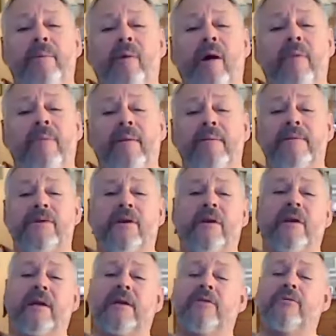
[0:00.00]
problems are
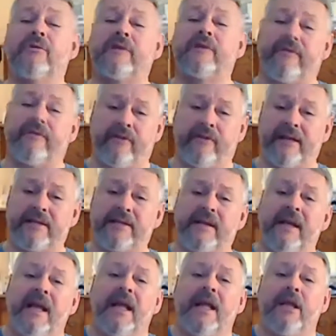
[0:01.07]
a little different.
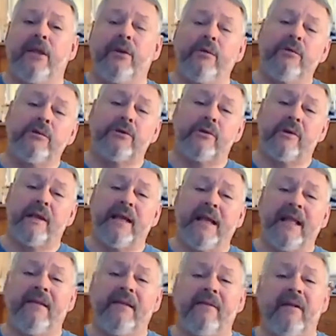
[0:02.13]

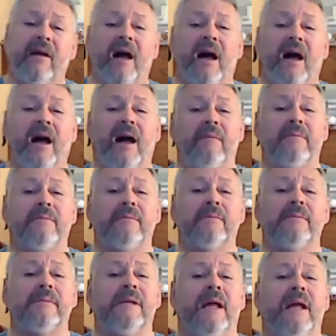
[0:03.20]
Usually, um,
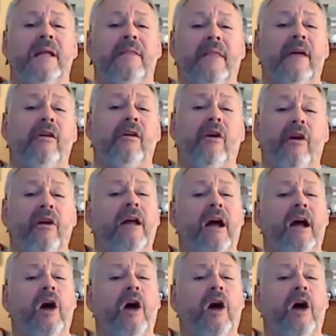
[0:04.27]
there are